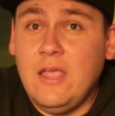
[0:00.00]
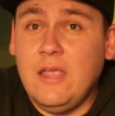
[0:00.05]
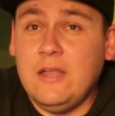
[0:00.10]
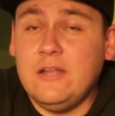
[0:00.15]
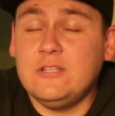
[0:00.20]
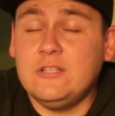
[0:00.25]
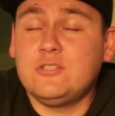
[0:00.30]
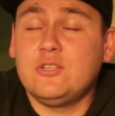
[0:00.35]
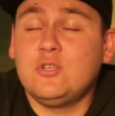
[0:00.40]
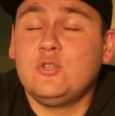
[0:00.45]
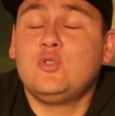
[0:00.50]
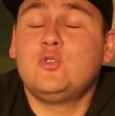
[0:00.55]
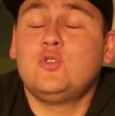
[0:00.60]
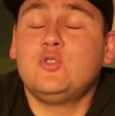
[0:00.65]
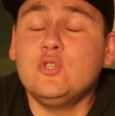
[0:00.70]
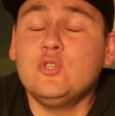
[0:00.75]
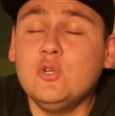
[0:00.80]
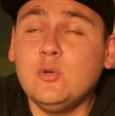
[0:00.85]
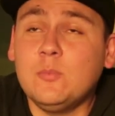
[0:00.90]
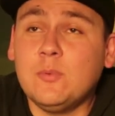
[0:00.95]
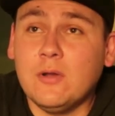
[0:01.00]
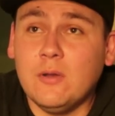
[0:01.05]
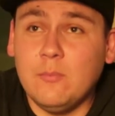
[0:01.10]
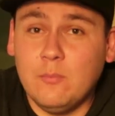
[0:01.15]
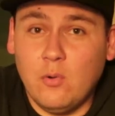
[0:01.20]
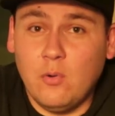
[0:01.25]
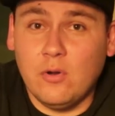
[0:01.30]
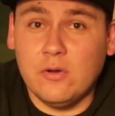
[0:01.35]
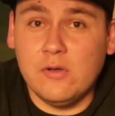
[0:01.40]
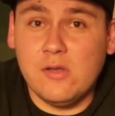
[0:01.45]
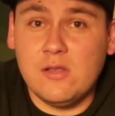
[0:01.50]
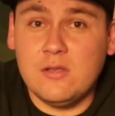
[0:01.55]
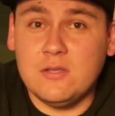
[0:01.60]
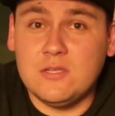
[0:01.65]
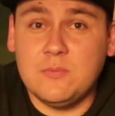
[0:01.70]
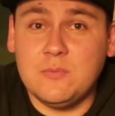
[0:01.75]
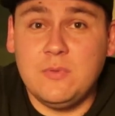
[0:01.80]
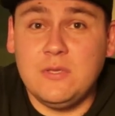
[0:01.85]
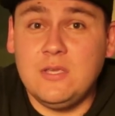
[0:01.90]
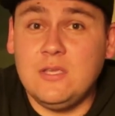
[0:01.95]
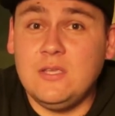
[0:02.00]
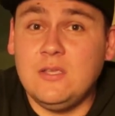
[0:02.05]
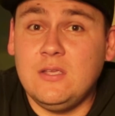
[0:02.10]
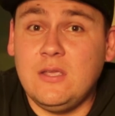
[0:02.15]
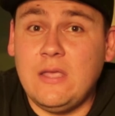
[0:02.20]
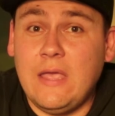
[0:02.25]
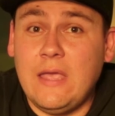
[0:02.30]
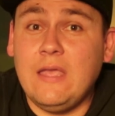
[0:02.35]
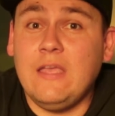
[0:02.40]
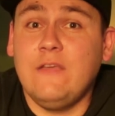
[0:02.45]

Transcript: and it's super important to be.